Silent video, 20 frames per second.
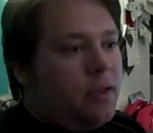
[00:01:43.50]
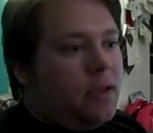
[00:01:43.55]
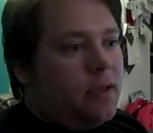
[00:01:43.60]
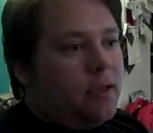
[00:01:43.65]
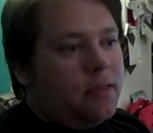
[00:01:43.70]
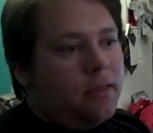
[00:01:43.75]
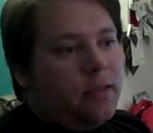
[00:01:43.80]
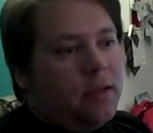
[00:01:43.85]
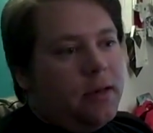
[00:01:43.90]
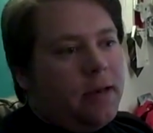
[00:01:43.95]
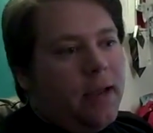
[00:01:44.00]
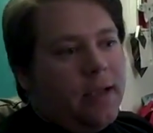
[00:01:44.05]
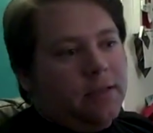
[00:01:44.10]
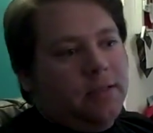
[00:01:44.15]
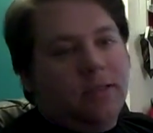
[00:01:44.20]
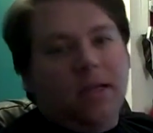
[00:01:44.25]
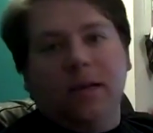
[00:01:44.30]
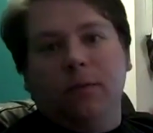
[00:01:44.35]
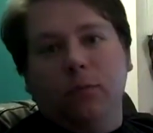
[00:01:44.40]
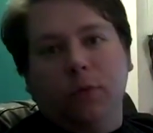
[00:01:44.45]
think that
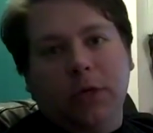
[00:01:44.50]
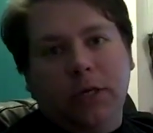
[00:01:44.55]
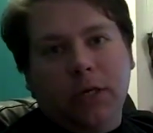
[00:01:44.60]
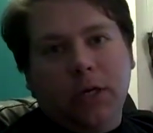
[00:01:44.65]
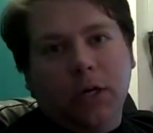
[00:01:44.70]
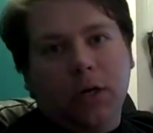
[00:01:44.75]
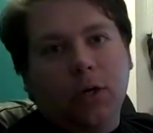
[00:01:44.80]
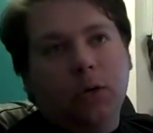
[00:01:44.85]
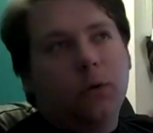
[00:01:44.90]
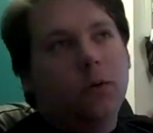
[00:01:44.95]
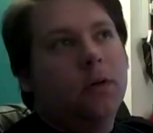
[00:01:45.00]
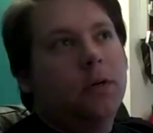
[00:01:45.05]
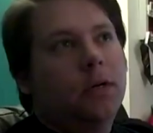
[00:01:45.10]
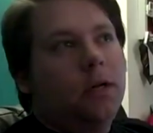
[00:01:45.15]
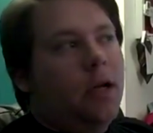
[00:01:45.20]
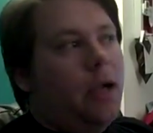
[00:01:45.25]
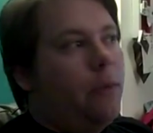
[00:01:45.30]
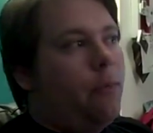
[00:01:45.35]
next time we go,